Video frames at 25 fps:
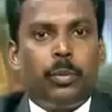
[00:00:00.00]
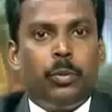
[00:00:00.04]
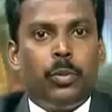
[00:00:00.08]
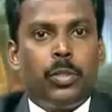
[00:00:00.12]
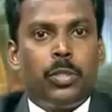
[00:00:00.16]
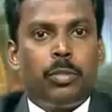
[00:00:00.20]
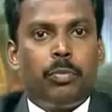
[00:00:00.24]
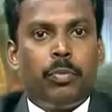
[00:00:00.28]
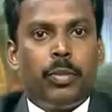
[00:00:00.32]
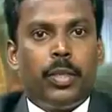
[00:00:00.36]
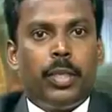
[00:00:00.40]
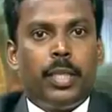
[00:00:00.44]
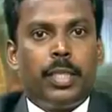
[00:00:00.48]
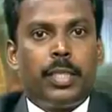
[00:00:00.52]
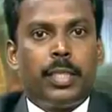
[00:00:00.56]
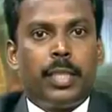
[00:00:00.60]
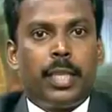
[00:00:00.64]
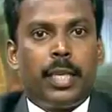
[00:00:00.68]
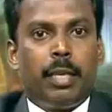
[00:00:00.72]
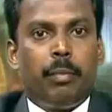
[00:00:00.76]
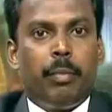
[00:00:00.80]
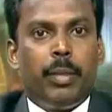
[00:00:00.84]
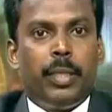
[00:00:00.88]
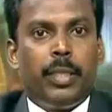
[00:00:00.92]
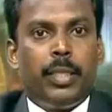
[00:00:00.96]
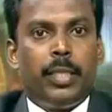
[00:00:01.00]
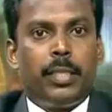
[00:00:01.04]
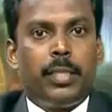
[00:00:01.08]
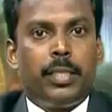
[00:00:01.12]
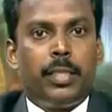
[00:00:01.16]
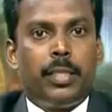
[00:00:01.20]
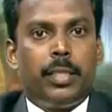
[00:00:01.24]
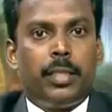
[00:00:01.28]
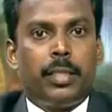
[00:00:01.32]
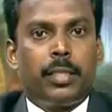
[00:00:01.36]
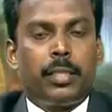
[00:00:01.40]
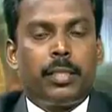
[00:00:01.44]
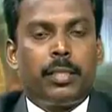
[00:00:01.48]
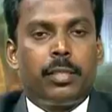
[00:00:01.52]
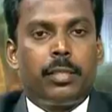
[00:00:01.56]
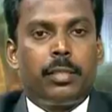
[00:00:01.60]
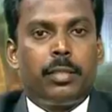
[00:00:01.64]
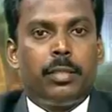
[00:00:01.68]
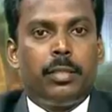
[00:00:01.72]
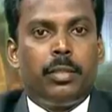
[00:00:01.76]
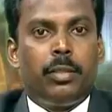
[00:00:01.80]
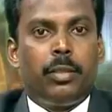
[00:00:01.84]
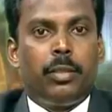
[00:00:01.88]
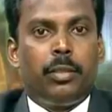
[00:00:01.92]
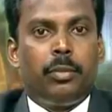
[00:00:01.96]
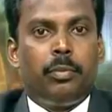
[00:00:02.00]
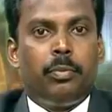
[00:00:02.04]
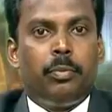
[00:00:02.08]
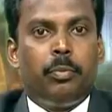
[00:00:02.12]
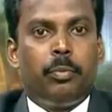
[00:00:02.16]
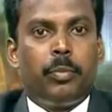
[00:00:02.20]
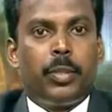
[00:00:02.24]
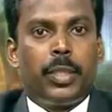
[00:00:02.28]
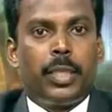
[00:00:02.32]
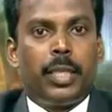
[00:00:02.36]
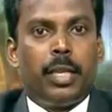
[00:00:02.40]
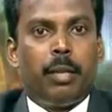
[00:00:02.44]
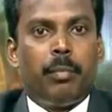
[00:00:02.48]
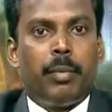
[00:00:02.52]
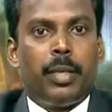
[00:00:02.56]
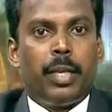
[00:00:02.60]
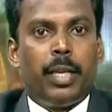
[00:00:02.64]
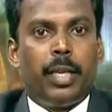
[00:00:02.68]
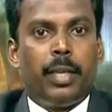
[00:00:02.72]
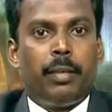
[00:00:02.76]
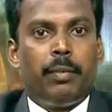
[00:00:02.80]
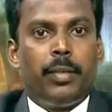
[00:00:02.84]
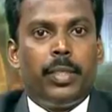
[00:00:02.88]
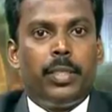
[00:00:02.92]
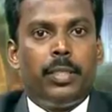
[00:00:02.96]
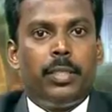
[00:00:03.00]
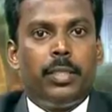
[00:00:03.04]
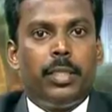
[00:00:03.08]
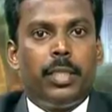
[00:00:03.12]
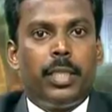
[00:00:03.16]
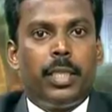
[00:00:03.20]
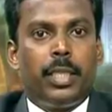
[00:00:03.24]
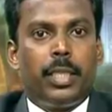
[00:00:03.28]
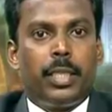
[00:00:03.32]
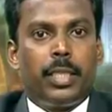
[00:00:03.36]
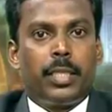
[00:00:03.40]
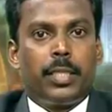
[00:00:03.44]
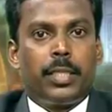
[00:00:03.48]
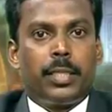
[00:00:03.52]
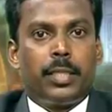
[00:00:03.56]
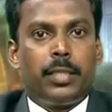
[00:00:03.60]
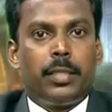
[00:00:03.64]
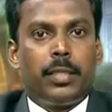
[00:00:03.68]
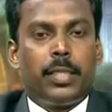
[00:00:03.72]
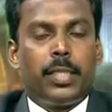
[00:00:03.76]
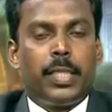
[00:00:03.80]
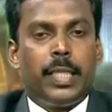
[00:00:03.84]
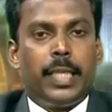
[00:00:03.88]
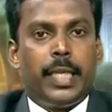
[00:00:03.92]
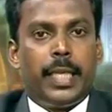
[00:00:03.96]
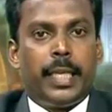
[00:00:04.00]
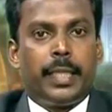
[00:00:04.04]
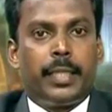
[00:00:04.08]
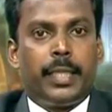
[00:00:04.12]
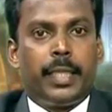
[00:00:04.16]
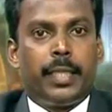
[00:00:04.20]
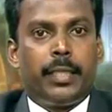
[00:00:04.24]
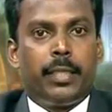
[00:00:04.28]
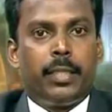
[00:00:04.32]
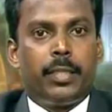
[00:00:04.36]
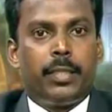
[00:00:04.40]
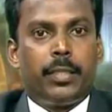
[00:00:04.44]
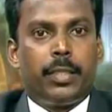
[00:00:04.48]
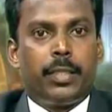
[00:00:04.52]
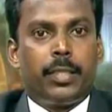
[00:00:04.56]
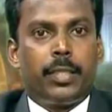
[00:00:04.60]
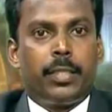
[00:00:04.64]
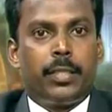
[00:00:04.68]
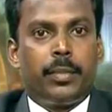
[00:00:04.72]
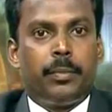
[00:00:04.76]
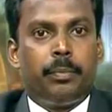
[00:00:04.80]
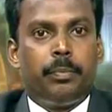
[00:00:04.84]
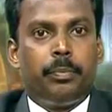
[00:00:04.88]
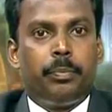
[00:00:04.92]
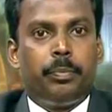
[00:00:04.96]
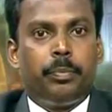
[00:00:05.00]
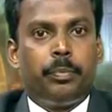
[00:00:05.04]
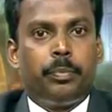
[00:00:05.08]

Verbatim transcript: are used for describing the syntax of programming language constructs or syntactic constructs.